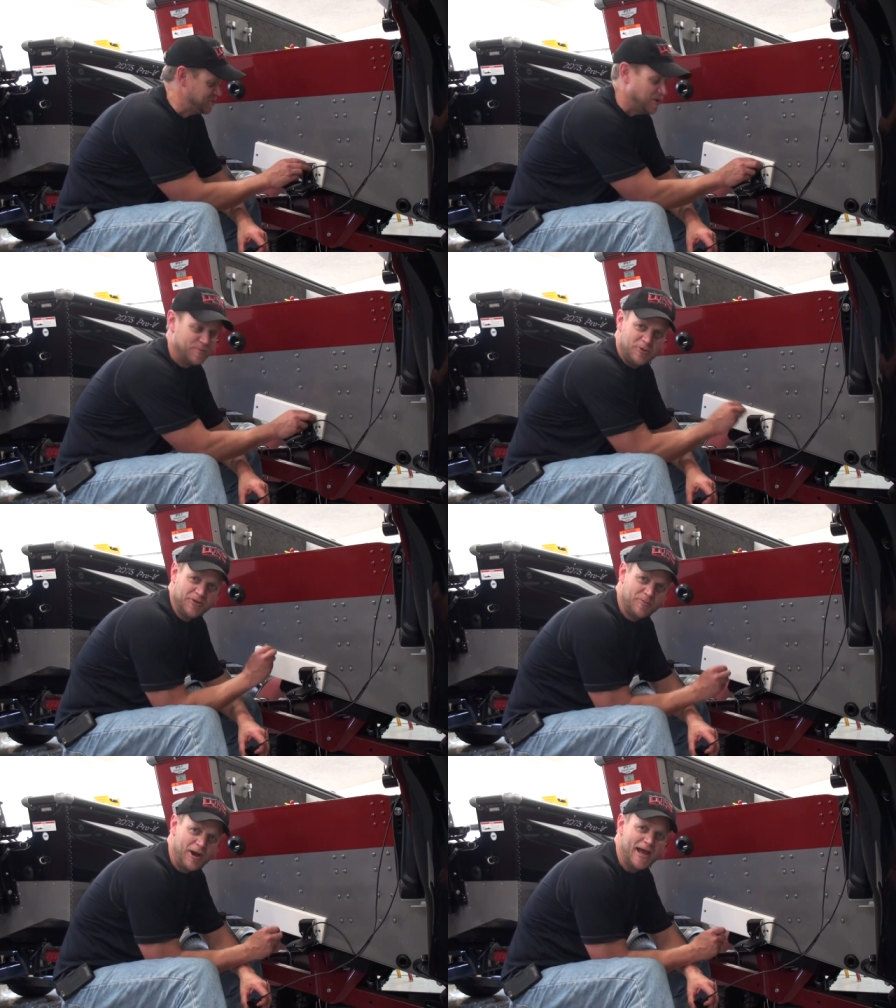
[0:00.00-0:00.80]
So I
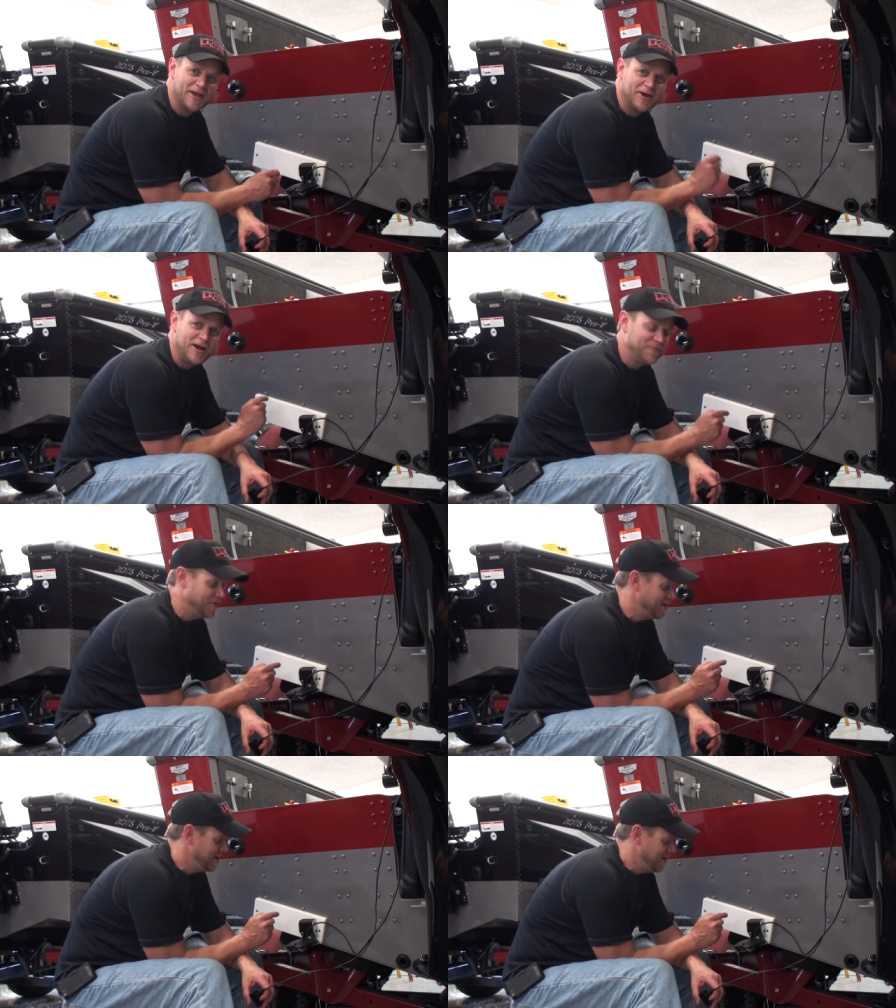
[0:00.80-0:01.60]
pulled the bracket off
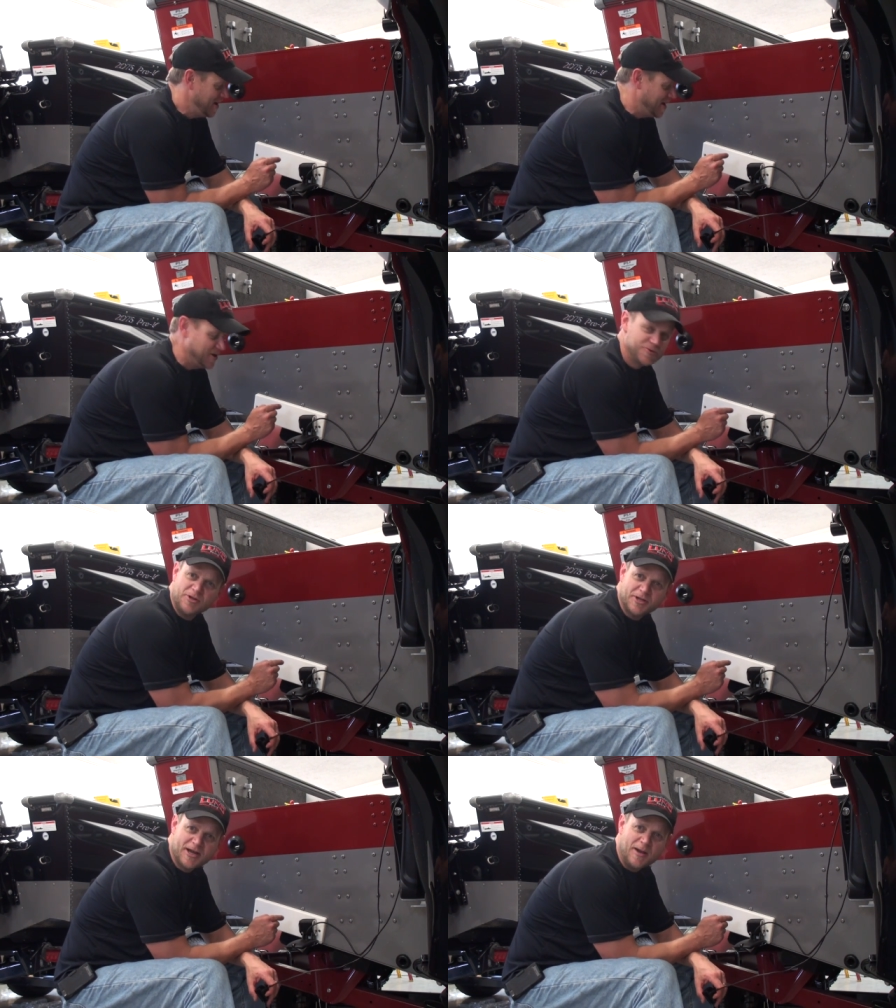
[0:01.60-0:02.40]
and I
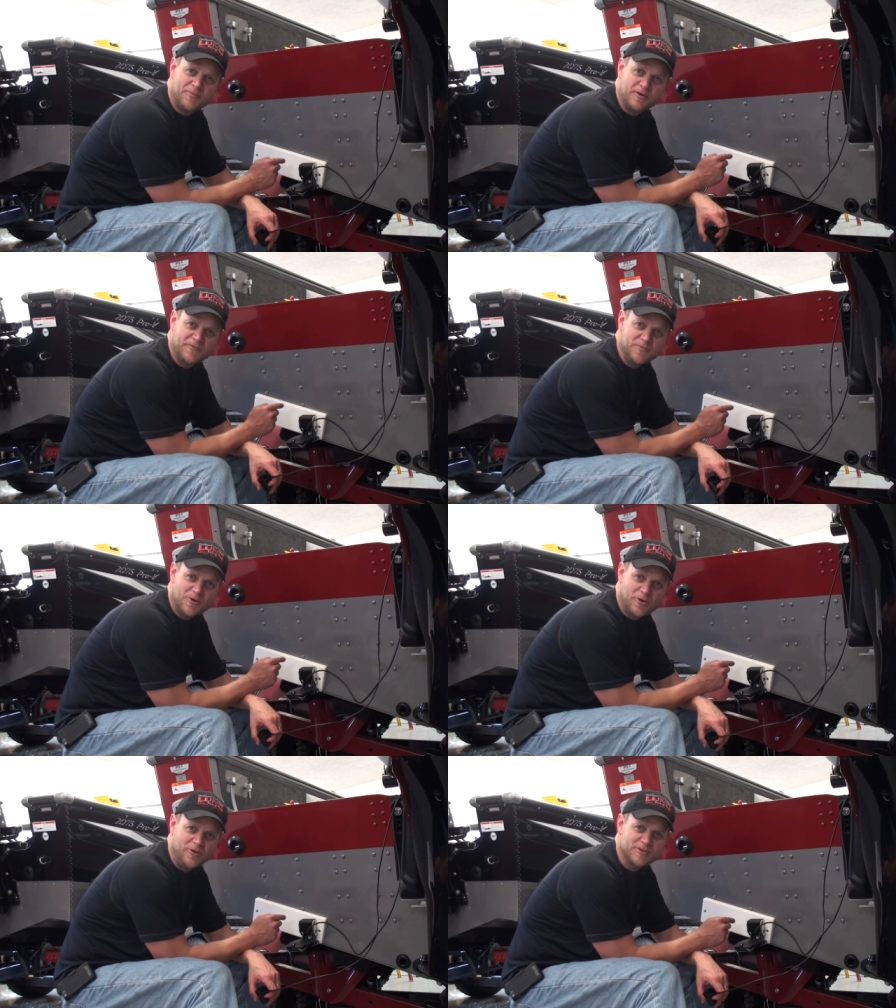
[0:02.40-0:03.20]
drilled a few
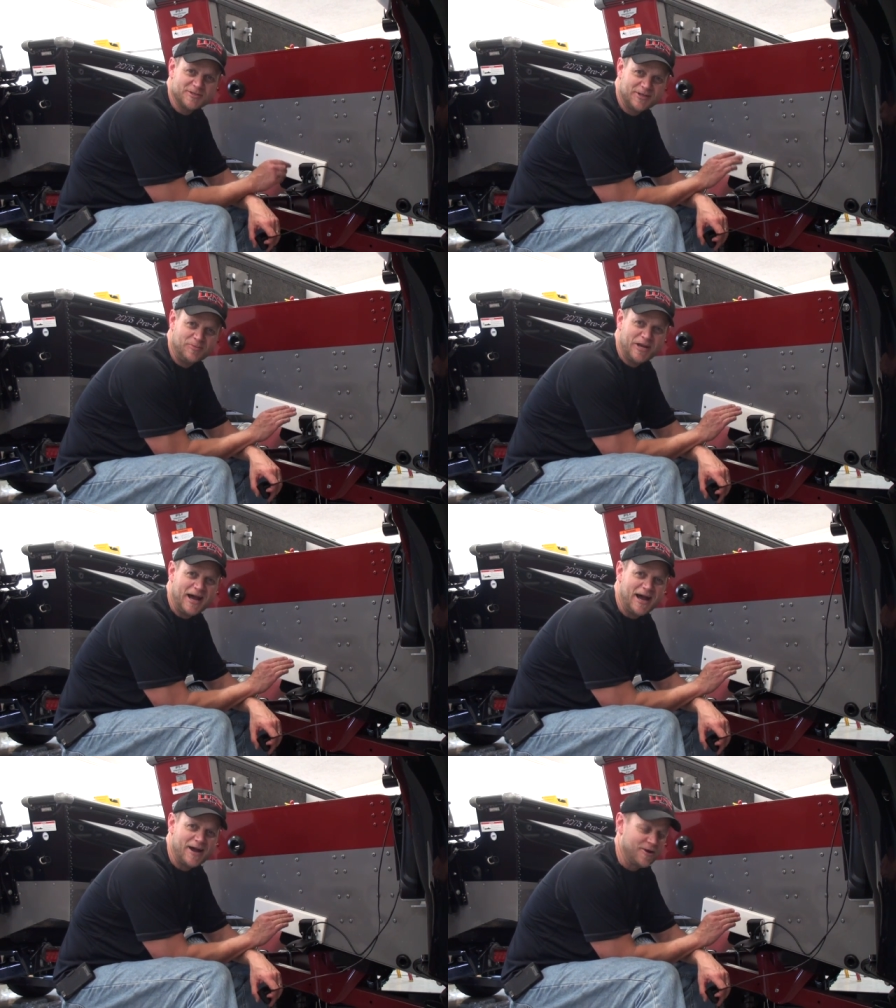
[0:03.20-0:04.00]
more holes a little bit
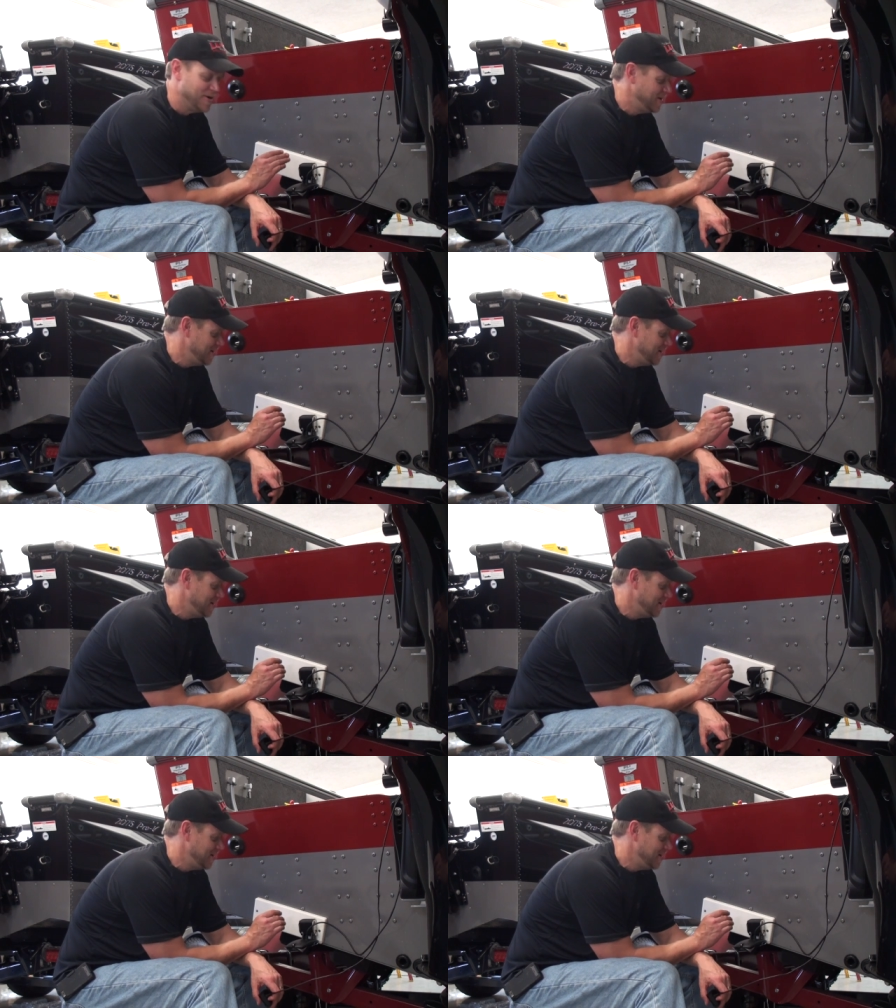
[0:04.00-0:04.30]
higher.